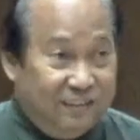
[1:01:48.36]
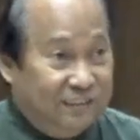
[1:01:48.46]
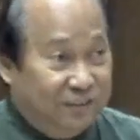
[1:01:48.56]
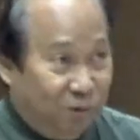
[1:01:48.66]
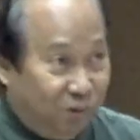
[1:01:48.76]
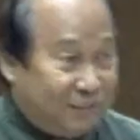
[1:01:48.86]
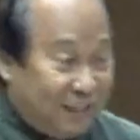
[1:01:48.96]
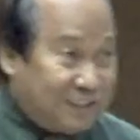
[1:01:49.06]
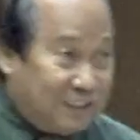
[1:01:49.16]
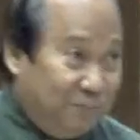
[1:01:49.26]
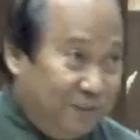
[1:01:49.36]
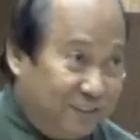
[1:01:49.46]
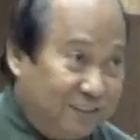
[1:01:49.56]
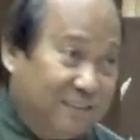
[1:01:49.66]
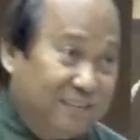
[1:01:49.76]
The Old Testament
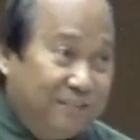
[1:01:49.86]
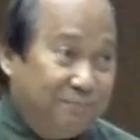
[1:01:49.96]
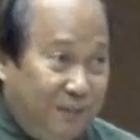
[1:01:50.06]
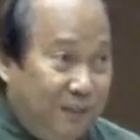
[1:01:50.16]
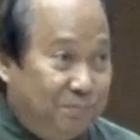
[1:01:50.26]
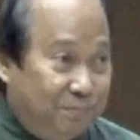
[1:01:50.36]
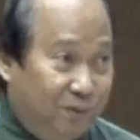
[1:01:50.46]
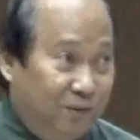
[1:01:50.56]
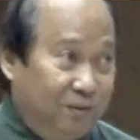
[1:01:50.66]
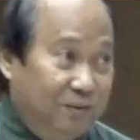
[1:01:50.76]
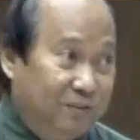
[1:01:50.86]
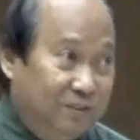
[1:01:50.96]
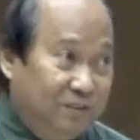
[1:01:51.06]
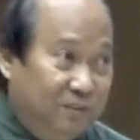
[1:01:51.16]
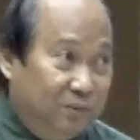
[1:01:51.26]
people
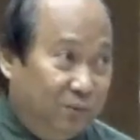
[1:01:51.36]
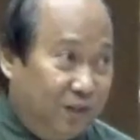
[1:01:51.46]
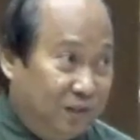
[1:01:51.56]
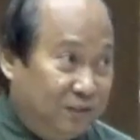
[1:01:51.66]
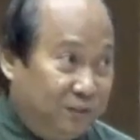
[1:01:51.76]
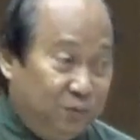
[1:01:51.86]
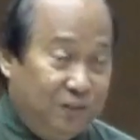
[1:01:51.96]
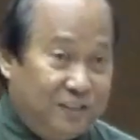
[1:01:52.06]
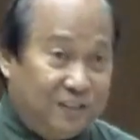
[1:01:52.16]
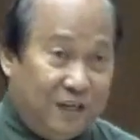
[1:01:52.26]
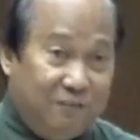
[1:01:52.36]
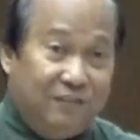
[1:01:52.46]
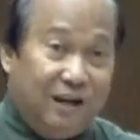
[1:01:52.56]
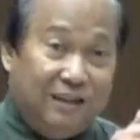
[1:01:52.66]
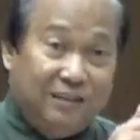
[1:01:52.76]
who are truly
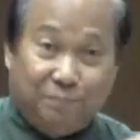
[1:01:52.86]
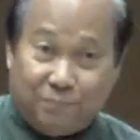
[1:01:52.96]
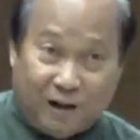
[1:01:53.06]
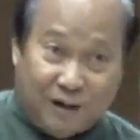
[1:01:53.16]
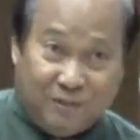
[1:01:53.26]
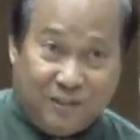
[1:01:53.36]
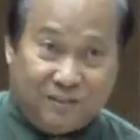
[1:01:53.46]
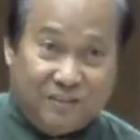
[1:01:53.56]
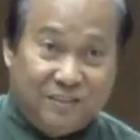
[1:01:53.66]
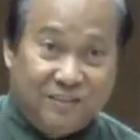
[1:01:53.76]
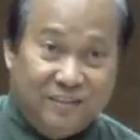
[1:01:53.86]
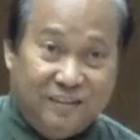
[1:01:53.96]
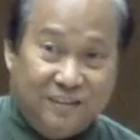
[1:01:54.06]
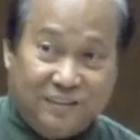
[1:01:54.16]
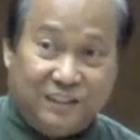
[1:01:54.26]
saved had the promise,
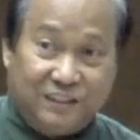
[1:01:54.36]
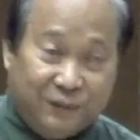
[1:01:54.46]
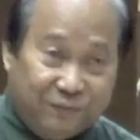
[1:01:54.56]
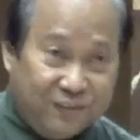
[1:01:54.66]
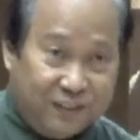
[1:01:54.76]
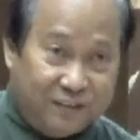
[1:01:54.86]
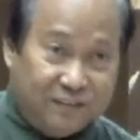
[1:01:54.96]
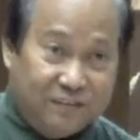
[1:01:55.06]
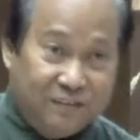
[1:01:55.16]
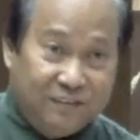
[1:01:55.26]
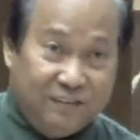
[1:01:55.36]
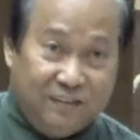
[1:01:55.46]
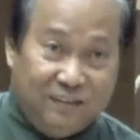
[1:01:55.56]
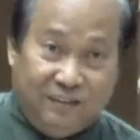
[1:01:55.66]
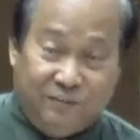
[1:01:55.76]
the certificate.
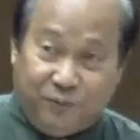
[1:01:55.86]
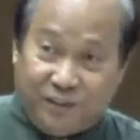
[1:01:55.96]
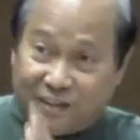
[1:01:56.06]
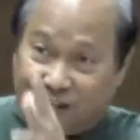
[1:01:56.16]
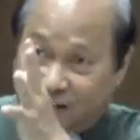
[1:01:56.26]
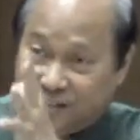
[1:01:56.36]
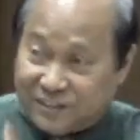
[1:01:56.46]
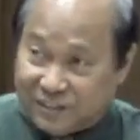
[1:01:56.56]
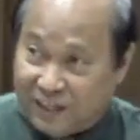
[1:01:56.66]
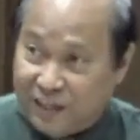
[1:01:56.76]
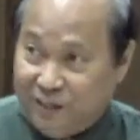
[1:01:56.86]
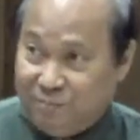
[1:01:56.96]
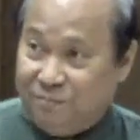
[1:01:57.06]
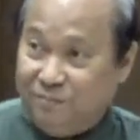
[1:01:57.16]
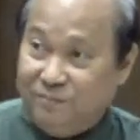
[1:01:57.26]
When Christ
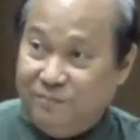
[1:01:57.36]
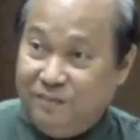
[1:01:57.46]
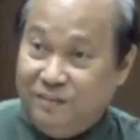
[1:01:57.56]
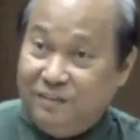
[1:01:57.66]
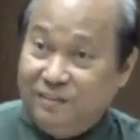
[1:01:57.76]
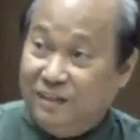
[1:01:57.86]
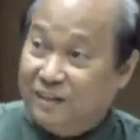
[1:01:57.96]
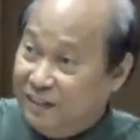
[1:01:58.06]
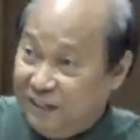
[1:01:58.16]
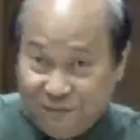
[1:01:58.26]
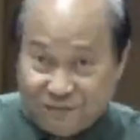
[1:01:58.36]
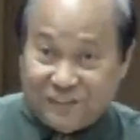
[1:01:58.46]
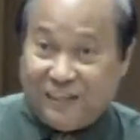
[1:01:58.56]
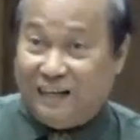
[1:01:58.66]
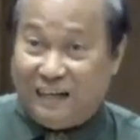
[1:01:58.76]
came, the
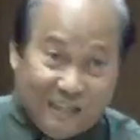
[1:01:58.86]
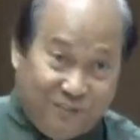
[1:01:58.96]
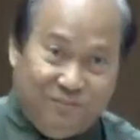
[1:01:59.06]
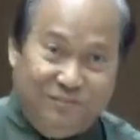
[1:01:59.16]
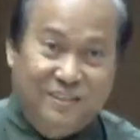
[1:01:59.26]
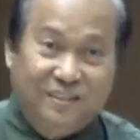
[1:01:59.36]
reliefs arrived.